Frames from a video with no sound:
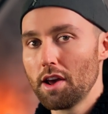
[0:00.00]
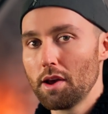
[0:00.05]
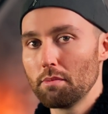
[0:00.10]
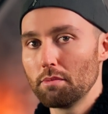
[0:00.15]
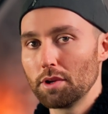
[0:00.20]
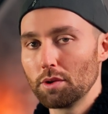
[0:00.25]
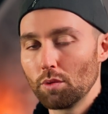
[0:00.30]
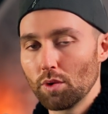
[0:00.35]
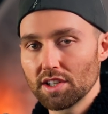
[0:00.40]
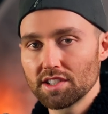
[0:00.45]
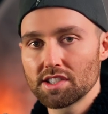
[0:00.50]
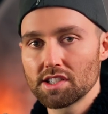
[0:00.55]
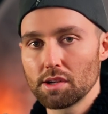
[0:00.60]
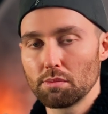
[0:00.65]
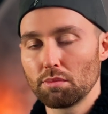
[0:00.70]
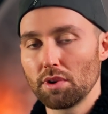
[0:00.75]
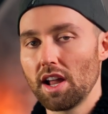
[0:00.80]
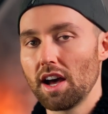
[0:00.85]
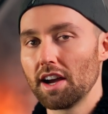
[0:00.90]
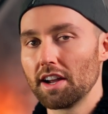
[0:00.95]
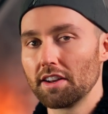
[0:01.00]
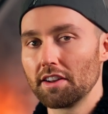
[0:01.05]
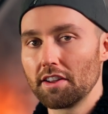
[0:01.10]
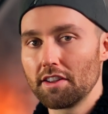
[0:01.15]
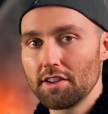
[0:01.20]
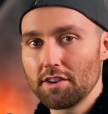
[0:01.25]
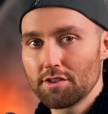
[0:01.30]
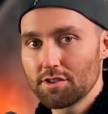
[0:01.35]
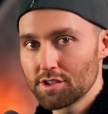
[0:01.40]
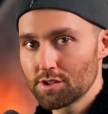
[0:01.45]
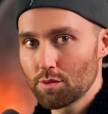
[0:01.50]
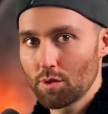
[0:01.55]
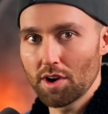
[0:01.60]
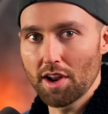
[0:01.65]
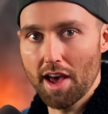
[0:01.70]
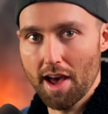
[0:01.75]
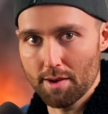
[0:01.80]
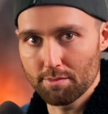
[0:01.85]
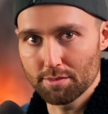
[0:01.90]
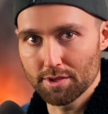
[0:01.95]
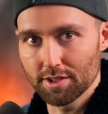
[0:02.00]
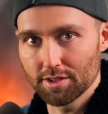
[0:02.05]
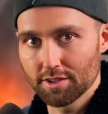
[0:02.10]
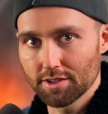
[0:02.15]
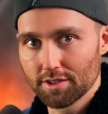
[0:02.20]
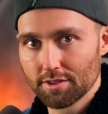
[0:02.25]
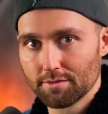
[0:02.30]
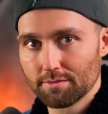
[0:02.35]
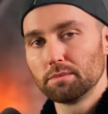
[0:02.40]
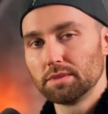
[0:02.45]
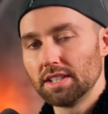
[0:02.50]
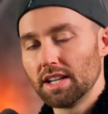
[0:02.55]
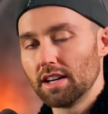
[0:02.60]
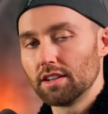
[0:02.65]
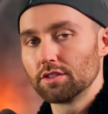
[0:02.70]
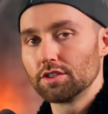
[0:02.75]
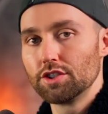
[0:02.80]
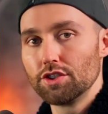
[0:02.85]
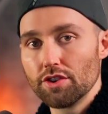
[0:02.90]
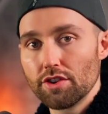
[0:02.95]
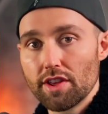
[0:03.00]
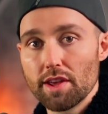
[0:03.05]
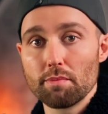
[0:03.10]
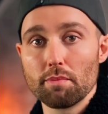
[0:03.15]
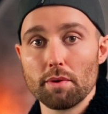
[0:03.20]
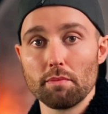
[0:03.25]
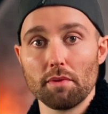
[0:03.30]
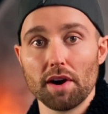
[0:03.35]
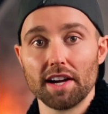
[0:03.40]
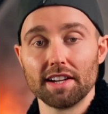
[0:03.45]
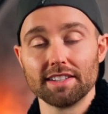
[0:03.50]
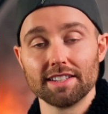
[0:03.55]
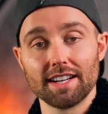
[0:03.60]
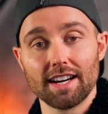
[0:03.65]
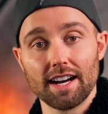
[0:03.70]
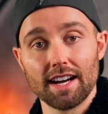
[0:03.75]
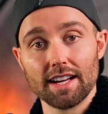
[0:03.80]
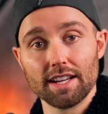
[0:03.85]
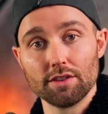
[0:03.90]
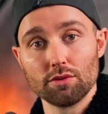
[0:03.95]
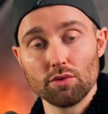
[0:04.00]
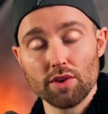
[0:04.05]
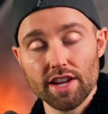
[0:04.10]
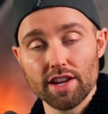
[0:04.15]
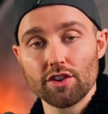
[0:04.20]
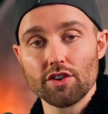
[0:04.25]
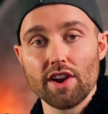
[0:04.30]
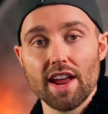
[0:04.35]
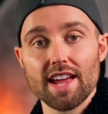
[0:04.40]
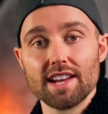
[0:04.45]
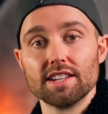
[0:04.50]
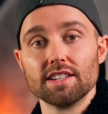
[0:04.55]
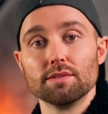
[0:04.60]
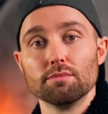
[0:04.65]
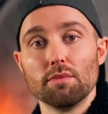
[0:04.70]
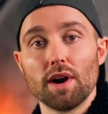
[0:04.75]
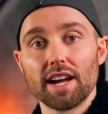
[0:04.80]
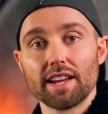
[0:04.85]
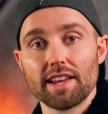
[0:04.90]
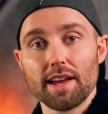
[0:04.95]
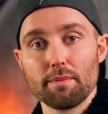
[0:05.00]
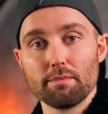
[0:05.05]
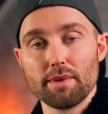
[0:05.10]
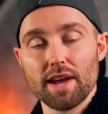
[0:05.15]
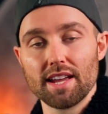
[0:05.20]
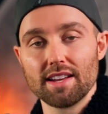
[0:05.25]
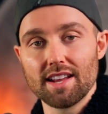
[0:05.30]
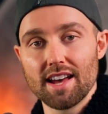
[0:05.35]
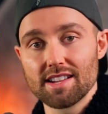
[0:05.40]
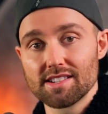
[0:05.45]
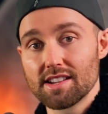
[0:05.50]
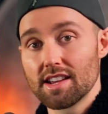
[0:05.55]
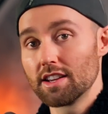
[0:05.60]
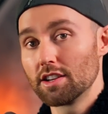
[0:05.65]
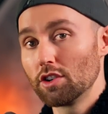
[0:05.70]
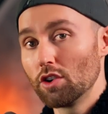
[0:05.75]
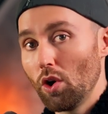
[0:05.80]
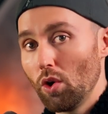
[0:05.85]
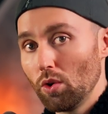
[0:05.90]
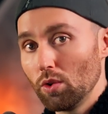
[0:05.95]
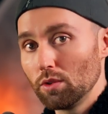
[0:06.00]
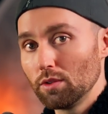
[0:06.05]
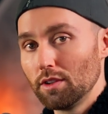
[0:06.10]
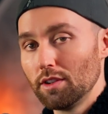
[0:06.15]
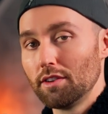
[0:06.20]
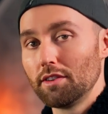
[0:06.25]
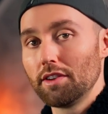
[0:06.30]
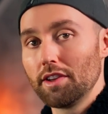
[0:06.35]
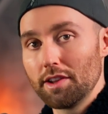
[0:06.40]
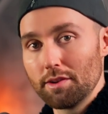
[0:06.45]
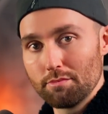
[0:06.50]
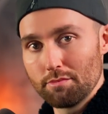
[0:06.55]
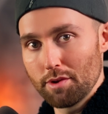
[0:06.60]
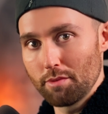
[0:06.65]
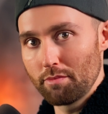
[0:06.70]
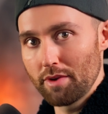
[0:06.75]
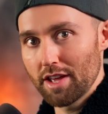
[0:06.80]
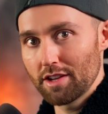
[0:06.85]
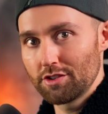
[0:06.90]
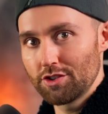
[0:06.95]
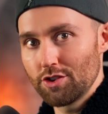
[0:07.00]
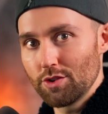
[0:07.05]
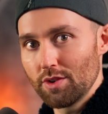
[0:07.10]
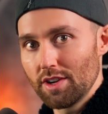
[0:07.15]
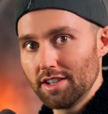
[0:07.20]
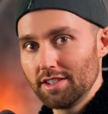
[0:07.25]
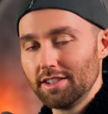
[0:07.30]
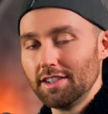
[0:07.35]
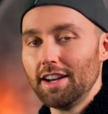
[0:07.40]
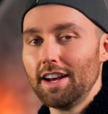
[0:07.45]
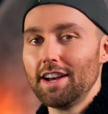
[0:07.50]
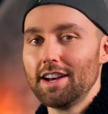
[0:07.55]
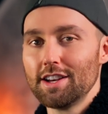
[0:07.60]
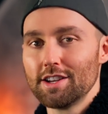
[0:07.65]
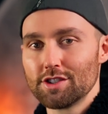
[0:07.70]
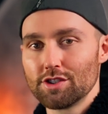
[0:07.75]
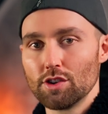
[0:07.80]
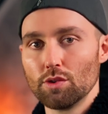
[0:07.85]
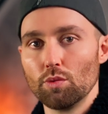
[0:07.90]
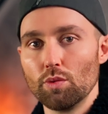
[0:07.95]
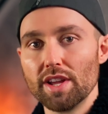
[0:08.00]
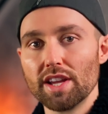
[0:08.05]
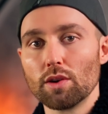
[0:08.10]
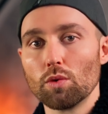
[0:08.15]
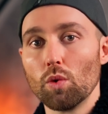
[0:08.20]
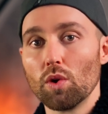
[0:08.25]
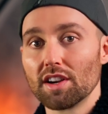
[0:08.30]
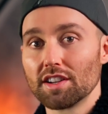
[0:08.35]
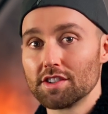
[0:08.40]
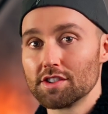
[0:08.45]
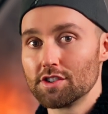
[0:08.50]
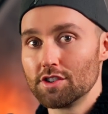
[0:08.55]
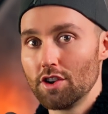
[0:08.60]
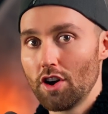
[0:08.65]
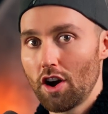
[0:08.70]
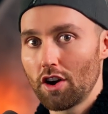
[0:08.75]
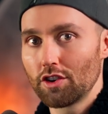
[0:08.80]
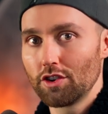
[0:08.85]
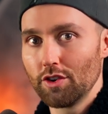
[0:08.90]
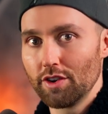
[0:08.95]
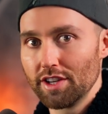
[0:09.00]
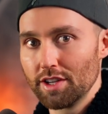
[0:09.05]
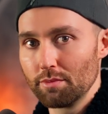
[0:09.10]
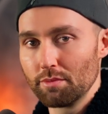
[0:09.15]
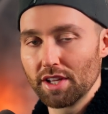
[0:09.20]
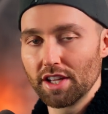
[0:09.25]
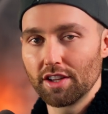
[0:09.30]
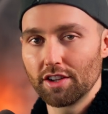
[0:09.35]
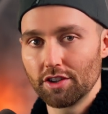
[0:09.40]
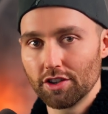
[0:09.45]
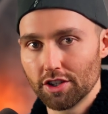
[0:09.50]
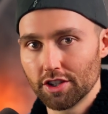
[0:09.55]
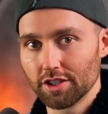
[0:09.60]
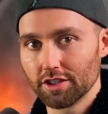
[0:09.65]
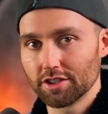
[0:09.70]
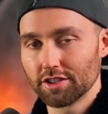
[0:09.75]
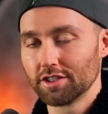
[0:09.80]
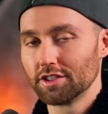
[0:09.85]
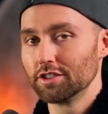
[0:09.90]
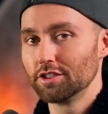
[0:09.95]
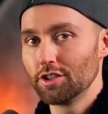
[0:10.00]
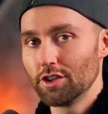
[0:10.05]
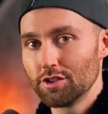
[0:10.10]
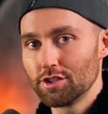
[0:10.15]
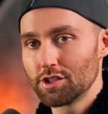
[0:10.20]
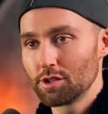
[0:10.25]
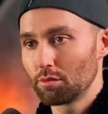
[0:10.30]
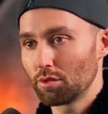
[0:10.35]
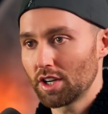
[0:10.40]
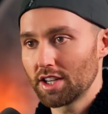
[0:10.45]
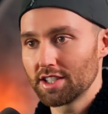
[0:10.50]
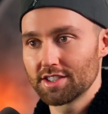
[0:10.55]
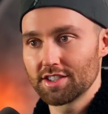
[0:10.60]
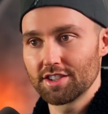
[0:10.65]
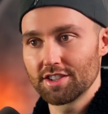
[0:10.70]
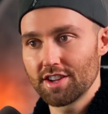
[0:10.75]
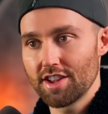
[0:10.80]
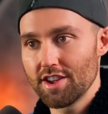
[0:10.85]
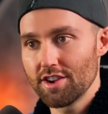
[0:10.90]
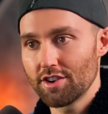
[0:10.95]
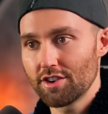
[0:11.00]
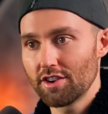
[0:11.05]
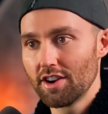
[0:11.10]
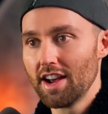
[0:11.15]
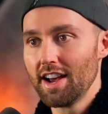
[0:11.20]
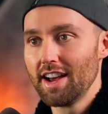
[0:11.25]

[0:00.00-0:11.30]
But once applied, here is what happened. Now, do keep in mind I recreated my campaign as a goal in Perpetua, so week one is not going to be good. No surprises here.